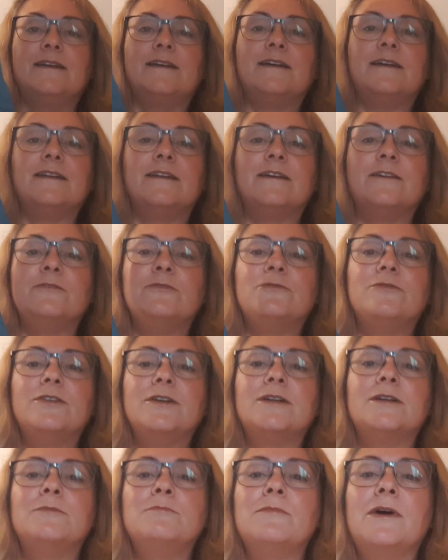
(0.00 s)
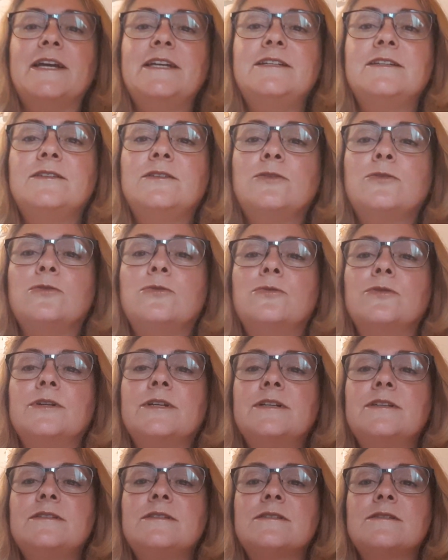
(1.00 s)
And I've mitered the
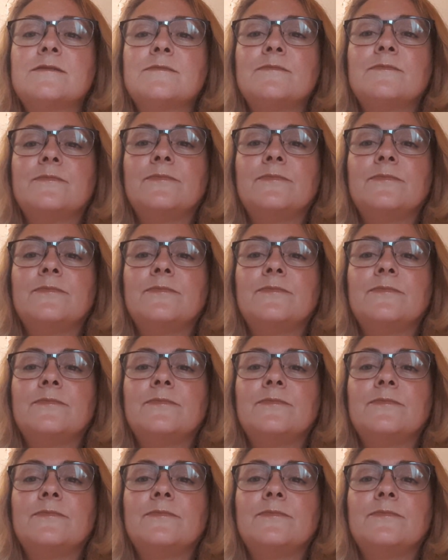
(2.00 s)
corners.